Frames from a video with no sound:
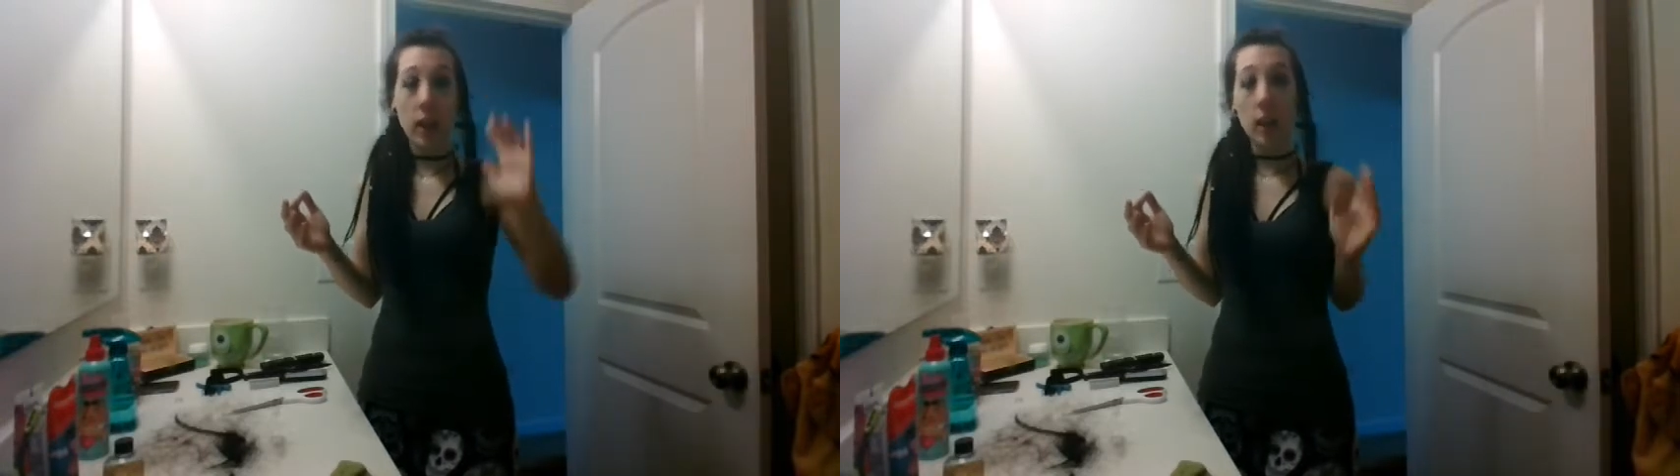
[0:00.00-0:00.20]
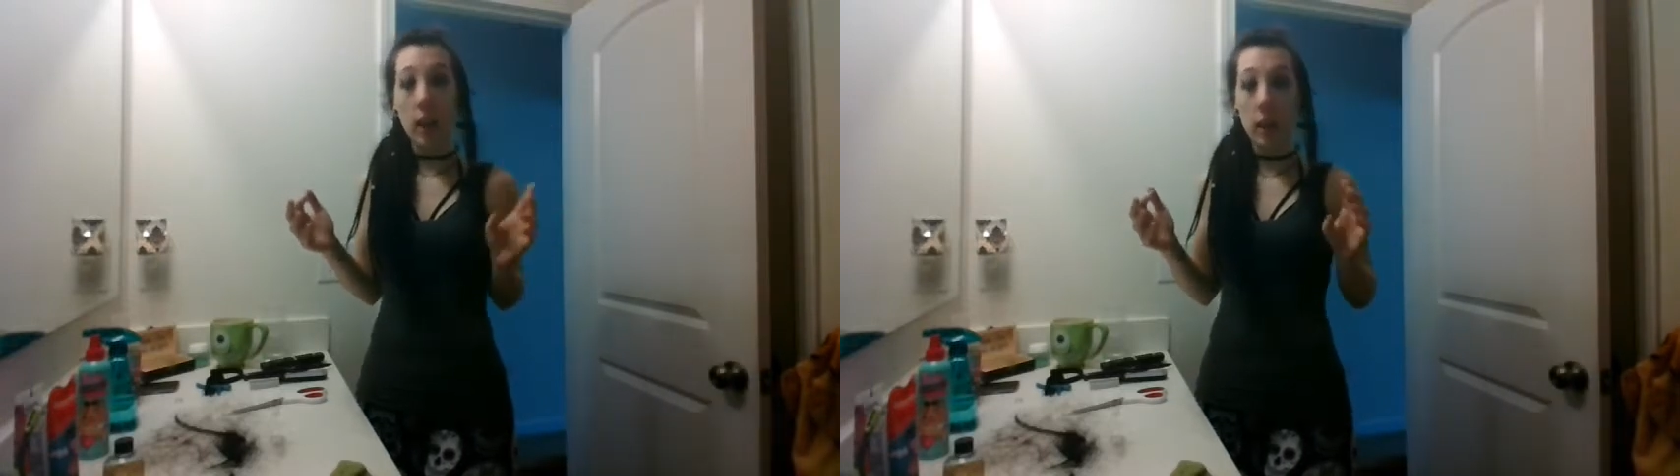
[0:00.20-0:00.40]

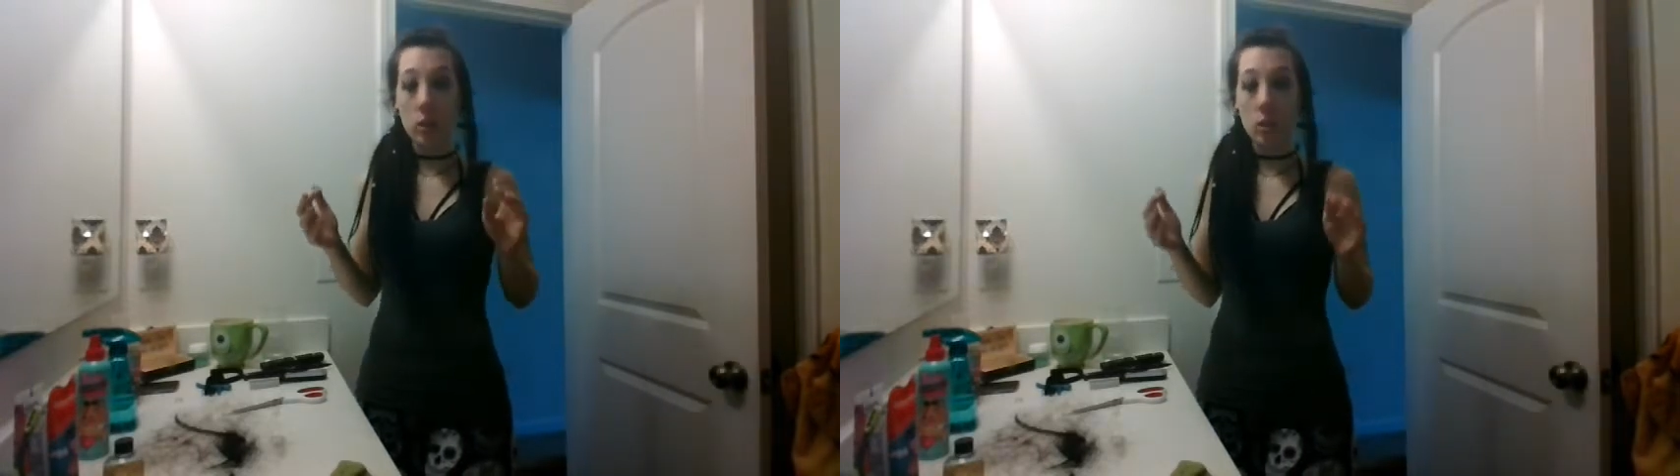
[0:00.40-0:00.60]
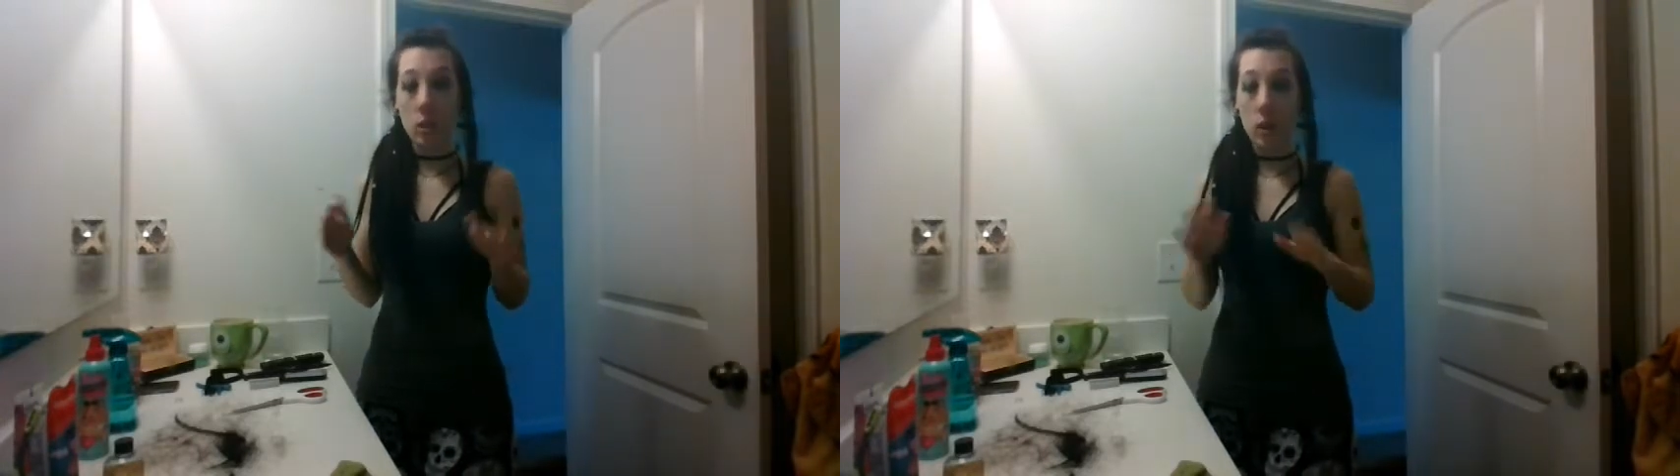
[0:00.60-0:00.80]
and
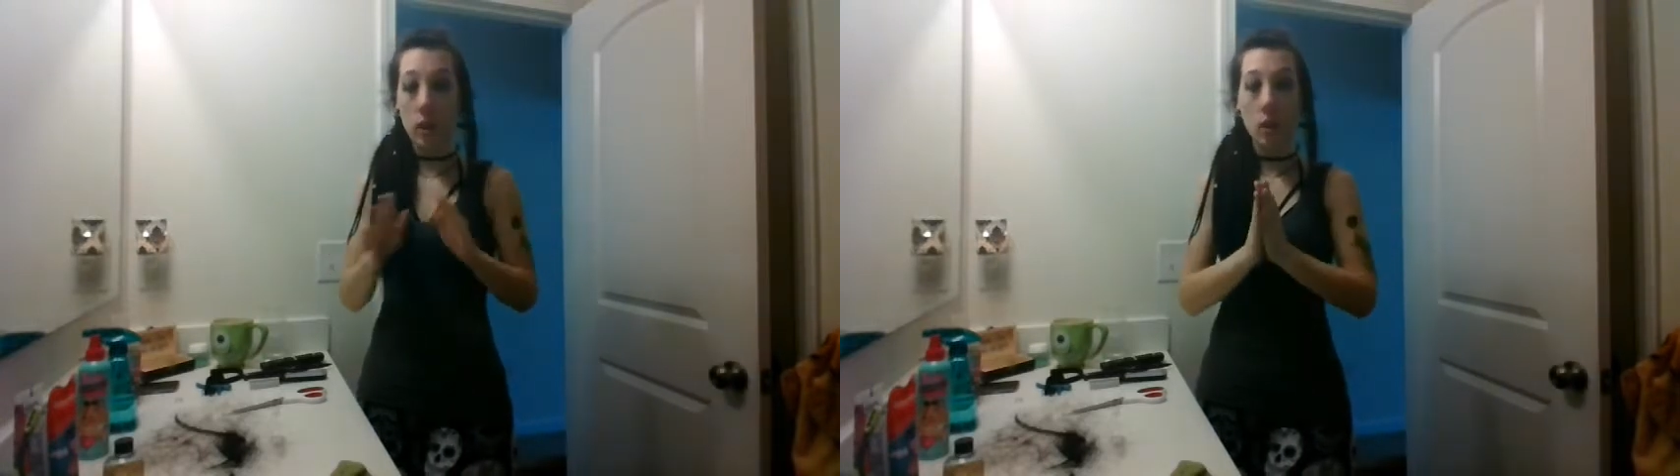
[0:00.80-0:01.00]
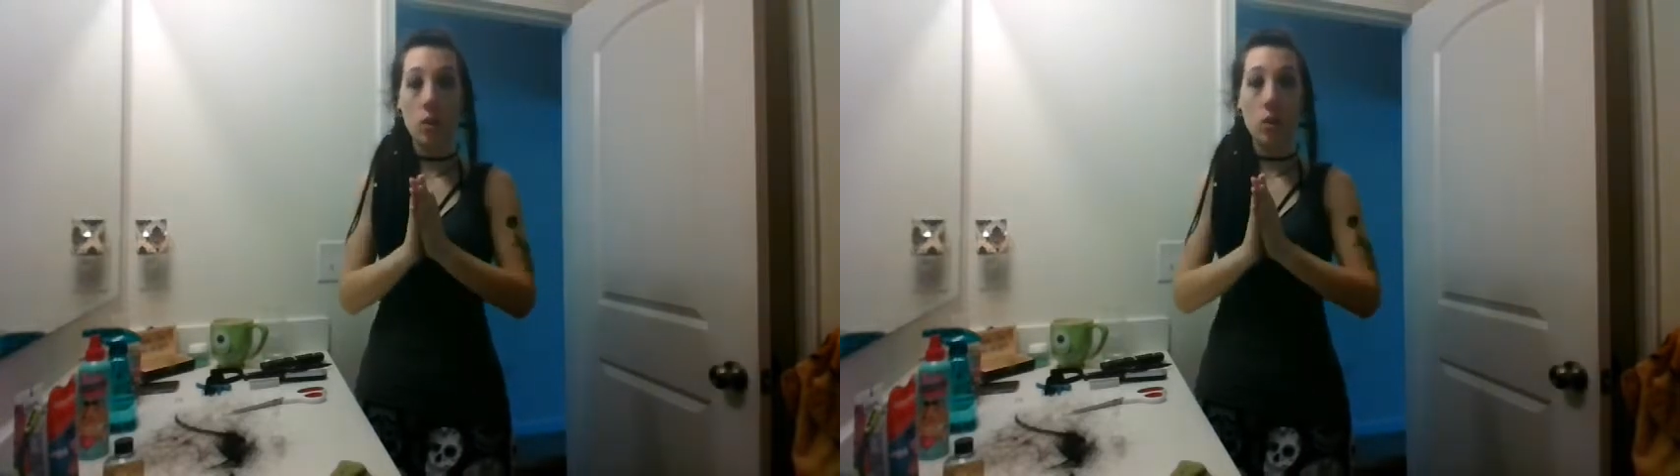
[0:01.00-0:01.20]
get
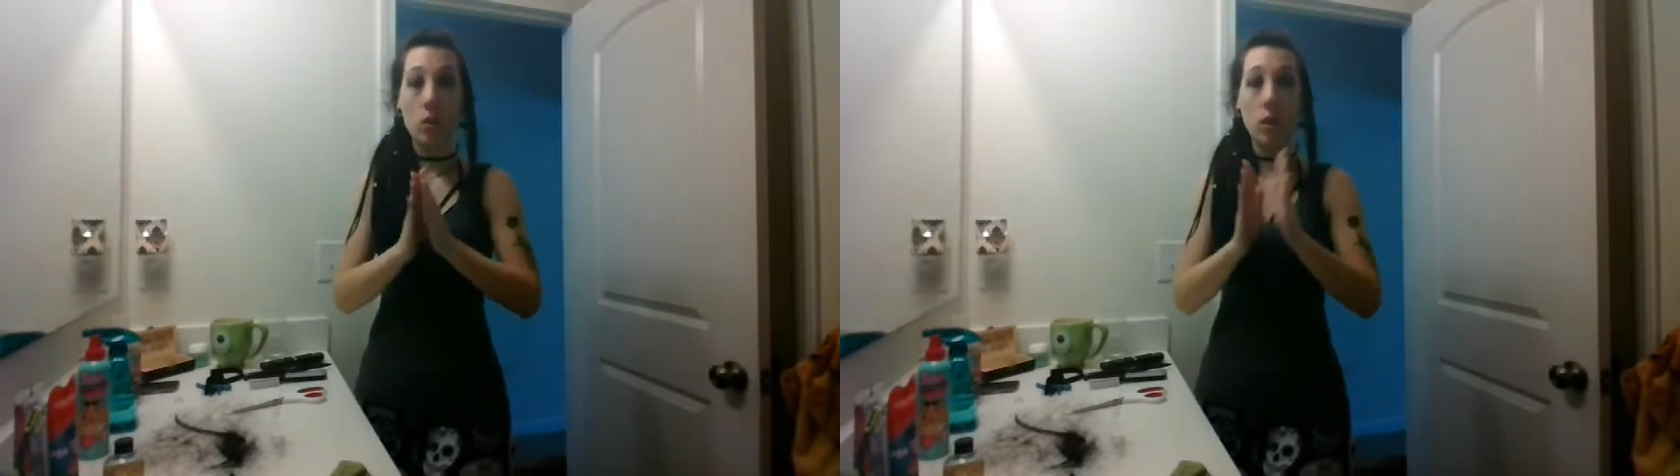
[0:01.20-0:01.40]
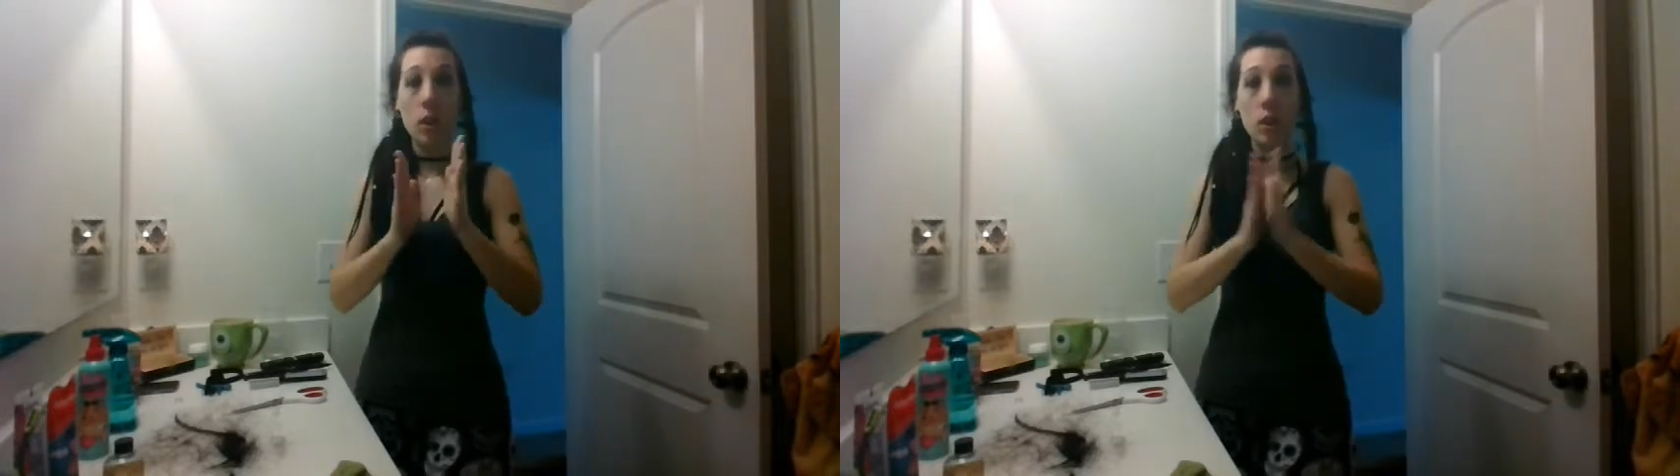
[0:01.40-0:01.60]
started
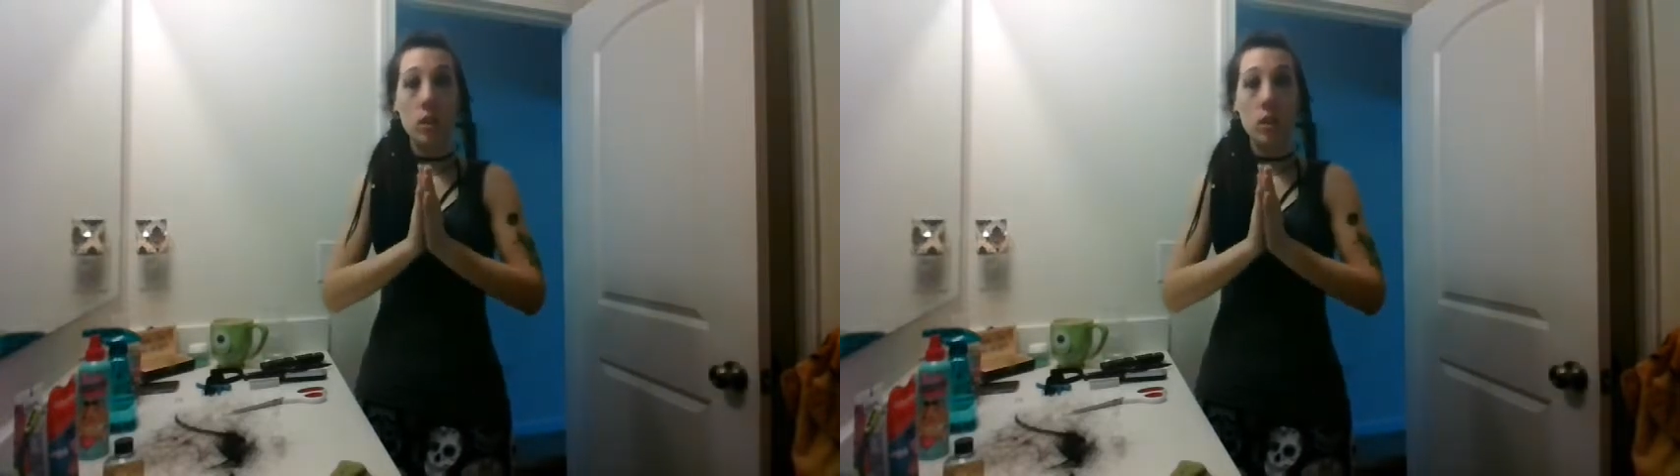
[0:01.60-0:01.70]
on